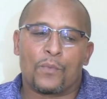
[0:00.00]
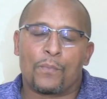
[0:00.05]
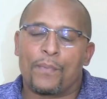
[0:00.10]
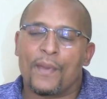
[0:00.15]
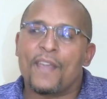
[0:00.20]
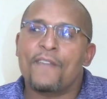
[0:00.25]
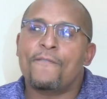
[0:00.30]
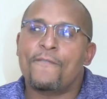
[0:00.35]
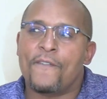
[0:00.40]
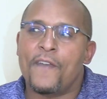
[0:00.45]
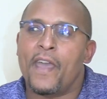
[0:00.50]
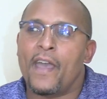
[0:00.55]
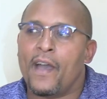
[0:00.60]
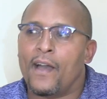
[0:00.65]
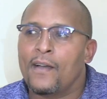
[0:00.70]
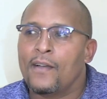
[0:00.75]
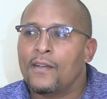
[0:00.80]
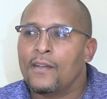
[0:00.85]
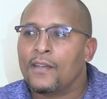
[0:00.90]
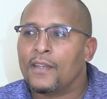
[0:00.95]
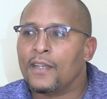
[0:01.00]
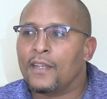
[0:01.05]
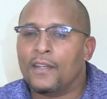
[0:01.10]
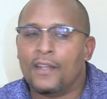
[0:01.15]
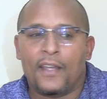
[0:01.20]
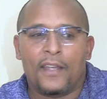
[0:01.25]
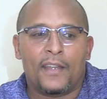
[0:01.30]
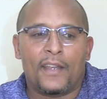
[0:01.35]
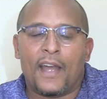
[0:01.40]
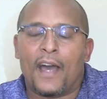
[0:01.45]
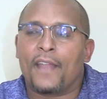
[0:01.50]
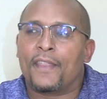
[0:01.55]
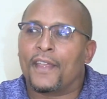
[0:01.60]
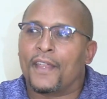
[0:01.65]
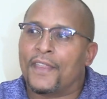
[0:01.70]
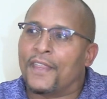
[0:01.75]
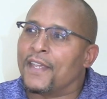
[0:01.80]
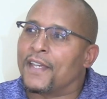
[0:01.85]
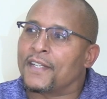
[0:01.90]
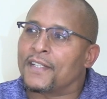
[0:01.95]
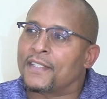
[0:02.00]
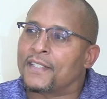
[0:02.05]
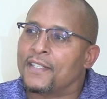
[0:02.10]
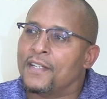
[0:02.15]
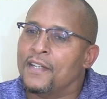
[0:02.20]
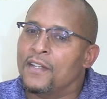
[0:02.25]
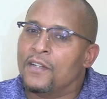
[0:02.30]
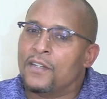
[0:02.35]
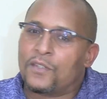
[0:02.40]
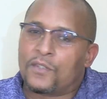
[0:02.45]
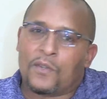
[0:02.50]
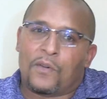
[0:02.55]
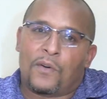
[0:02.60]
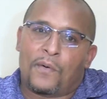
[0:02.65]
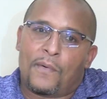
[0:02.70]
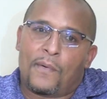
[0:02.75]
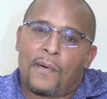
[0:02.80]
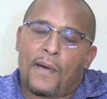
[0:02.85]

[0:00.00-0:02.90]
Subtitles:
play fair in other things? So